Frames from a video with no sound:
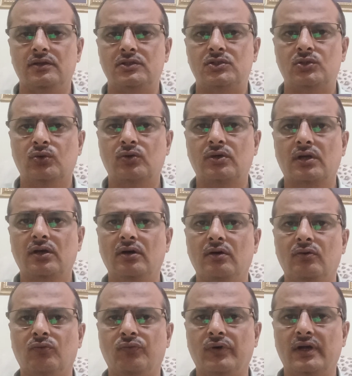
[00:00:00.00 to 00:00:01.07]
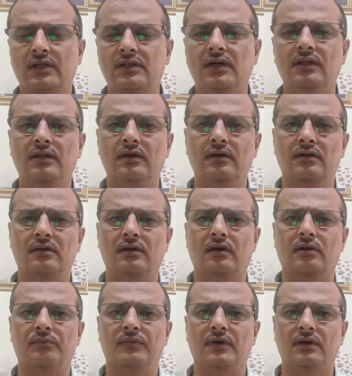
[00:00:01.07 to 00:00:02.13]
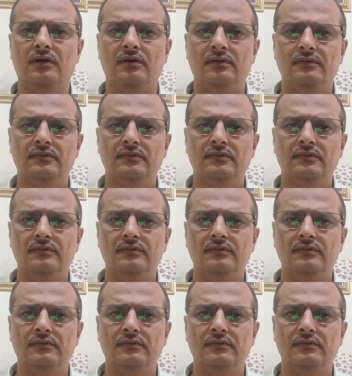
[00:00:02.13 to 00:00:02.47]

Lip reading: Shukra Vardhana Karma